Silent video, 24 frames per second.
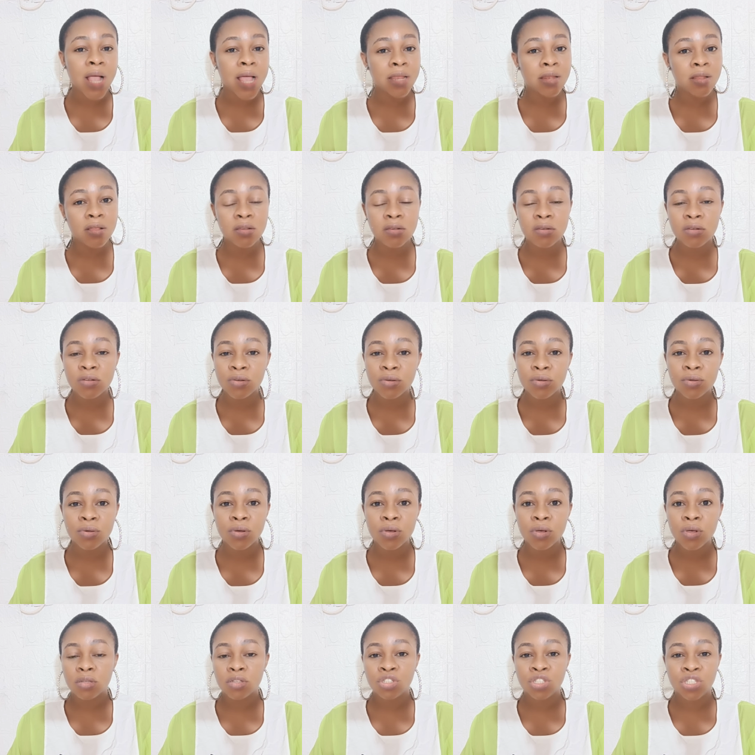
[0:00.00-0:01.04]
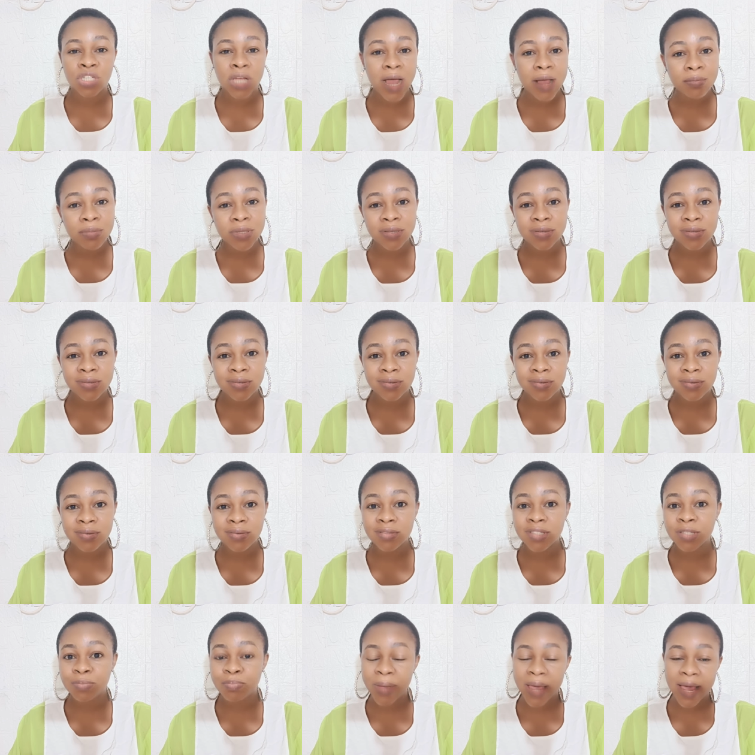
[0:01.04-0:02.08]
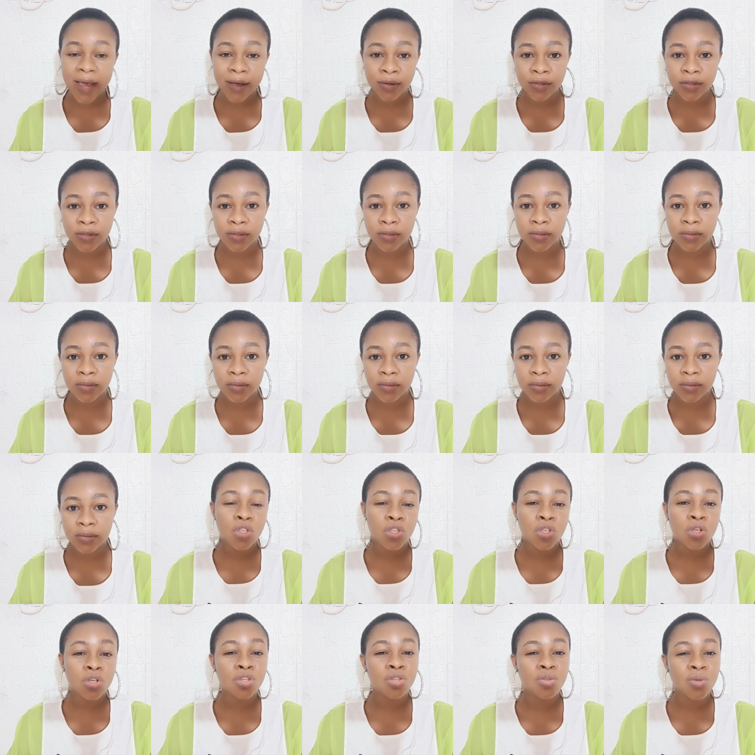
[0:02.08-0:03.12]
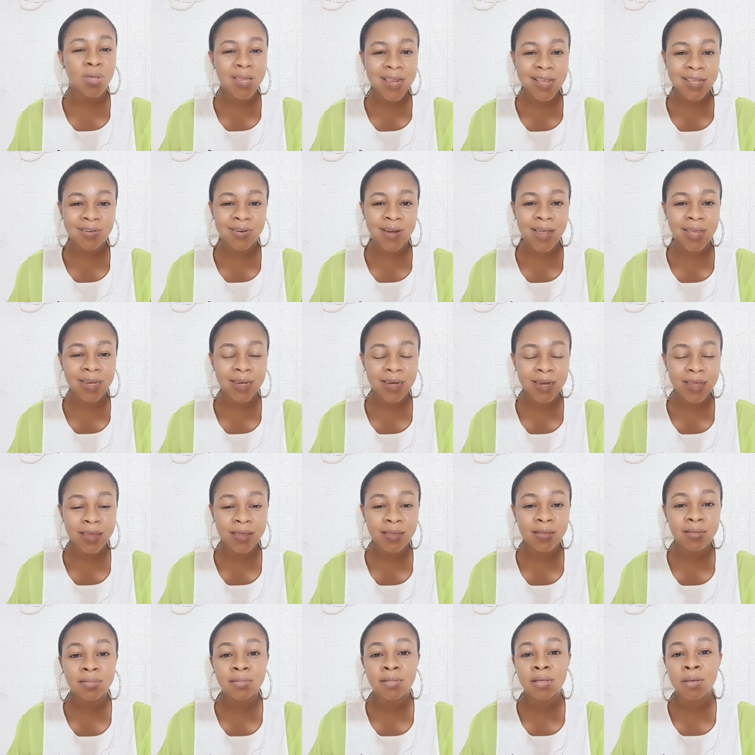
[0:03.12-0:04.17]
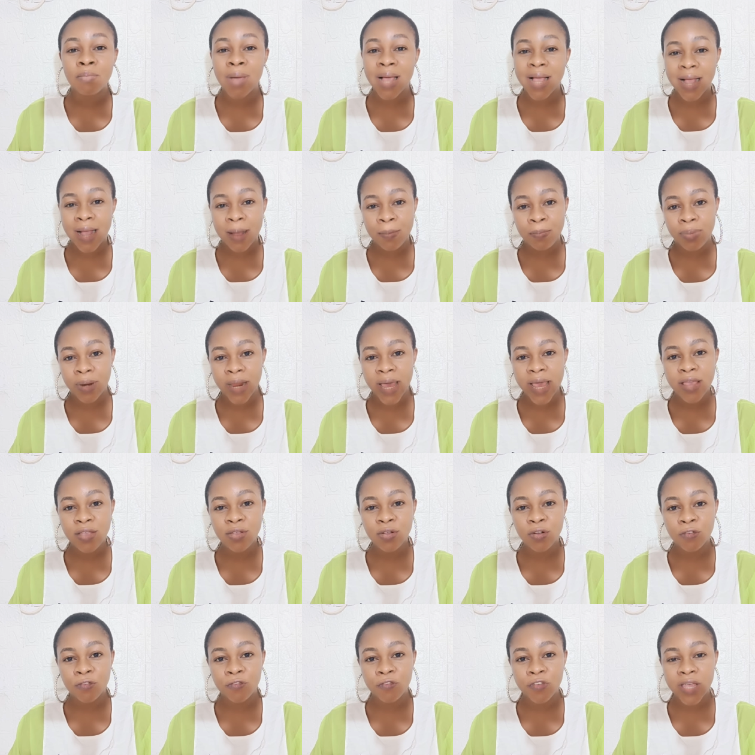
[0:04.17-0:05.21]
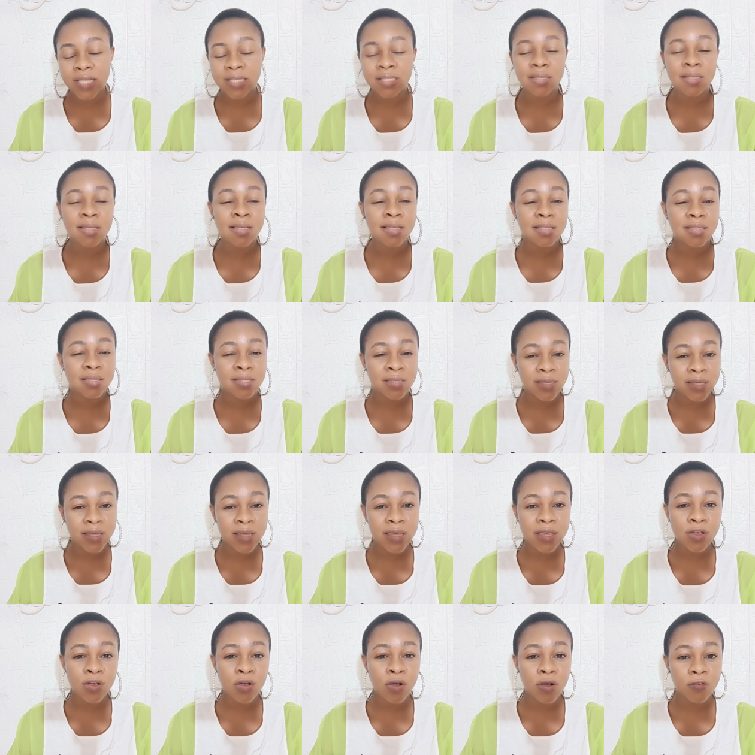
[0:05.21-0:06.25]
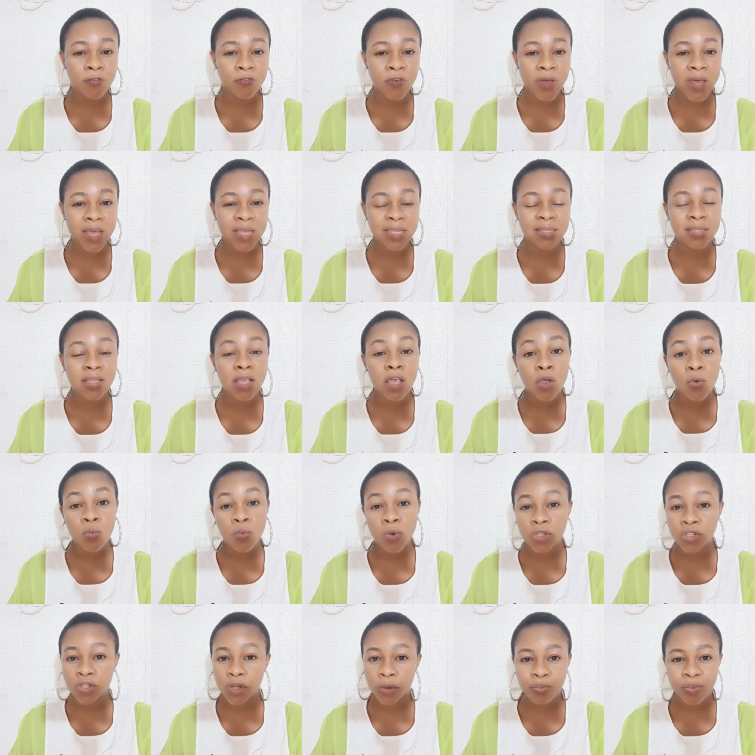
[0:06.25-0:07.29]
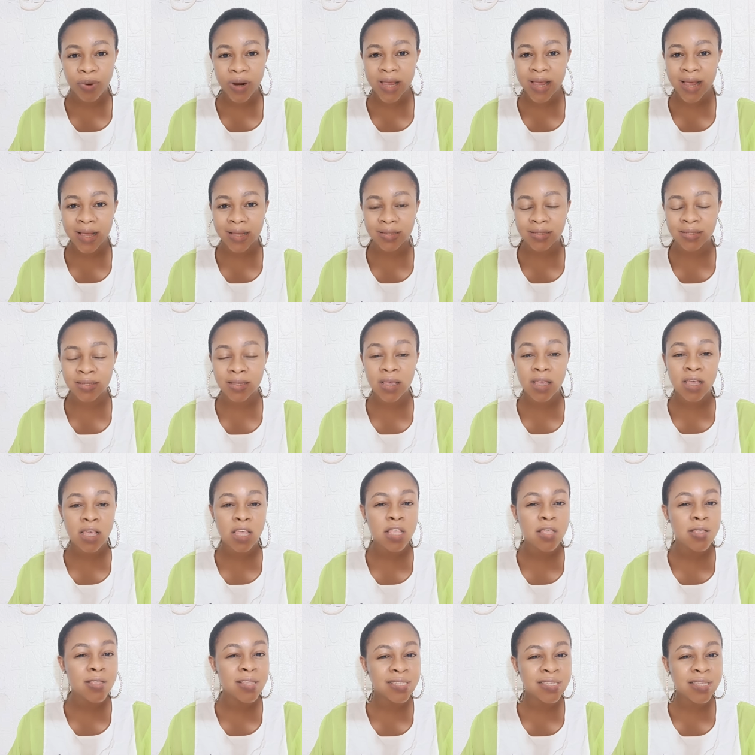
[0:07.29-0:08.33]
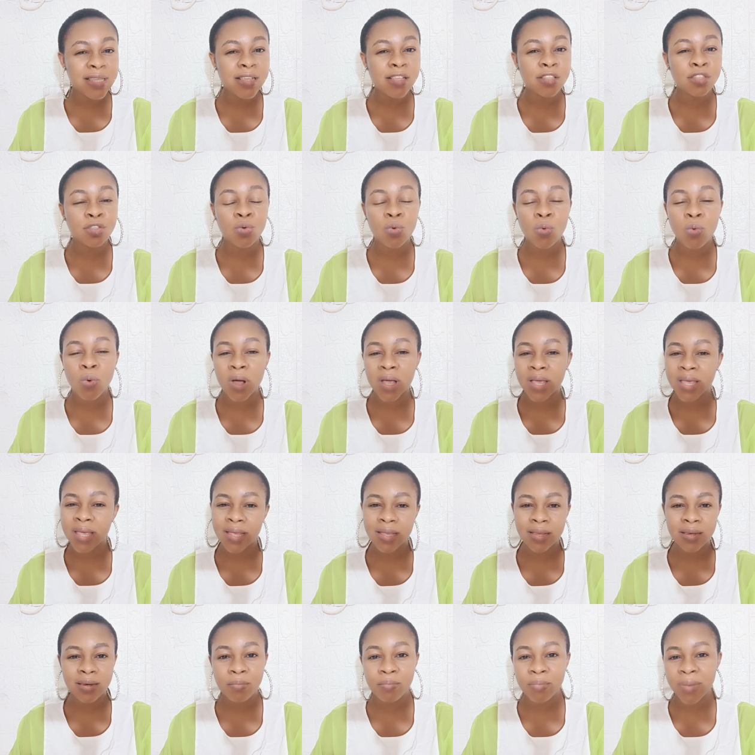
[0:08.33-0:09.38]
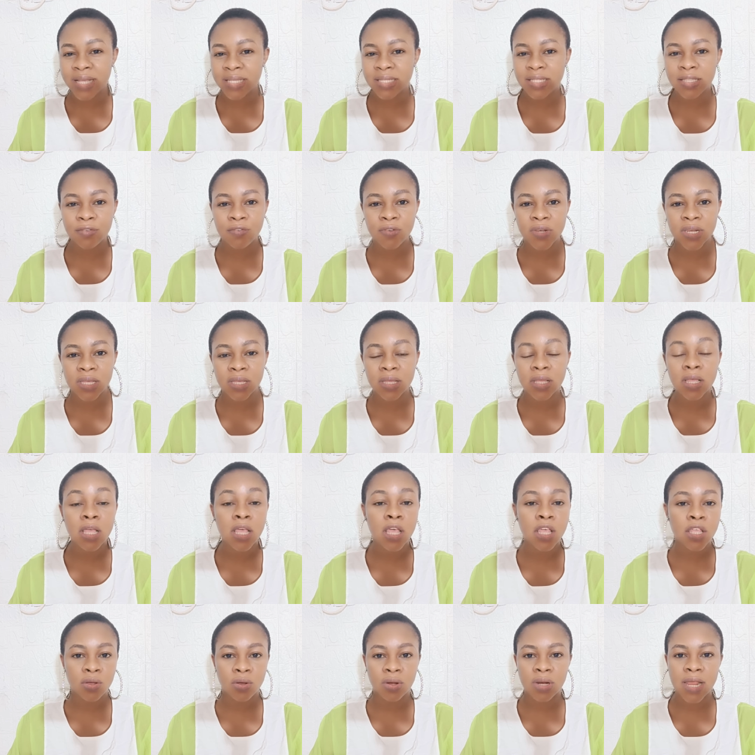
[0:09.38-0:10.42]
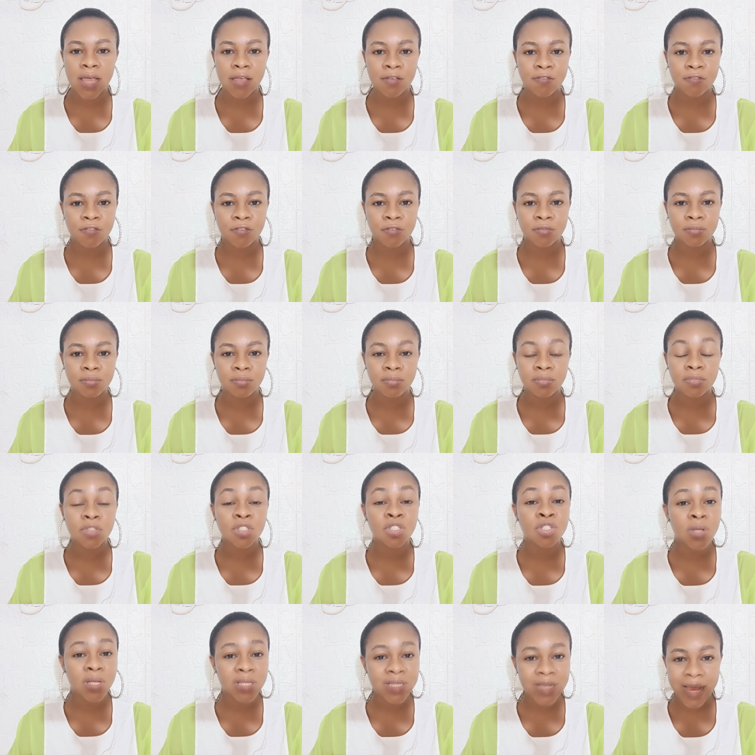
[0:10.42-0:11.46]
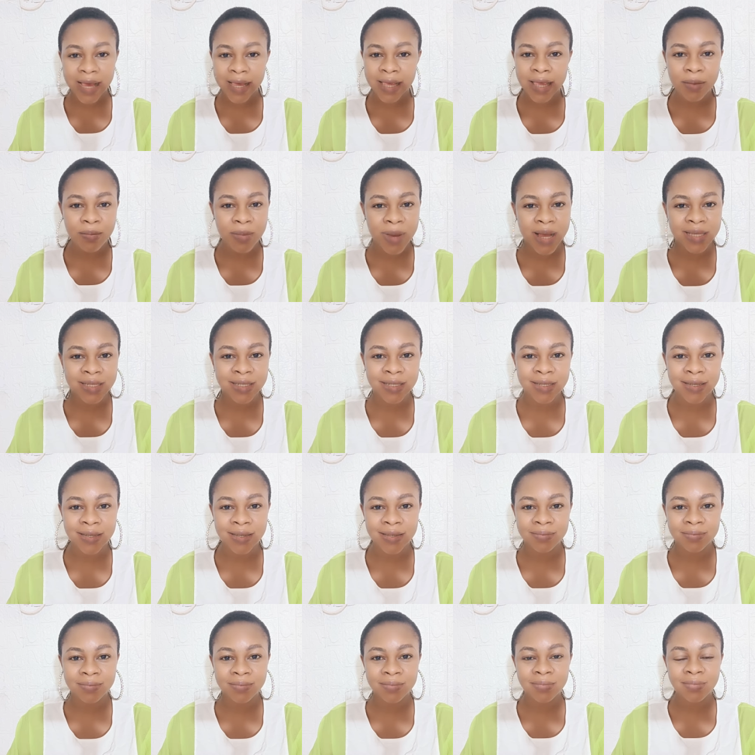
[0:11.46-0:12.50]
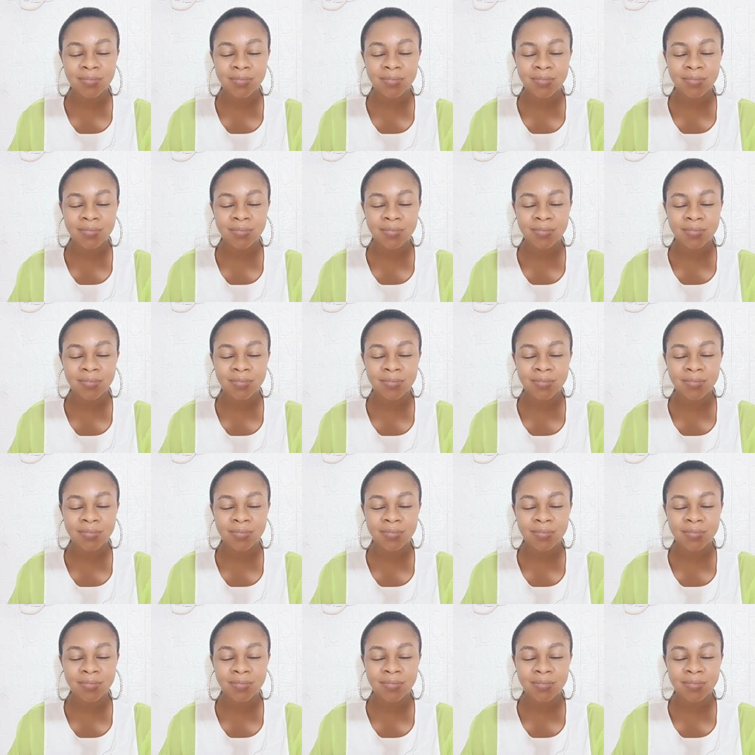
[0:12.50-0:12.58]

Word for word: i don't do shams spells you doing it rightly by applying your faith seeking god first with your prayers you see it working massively in your life just like a magic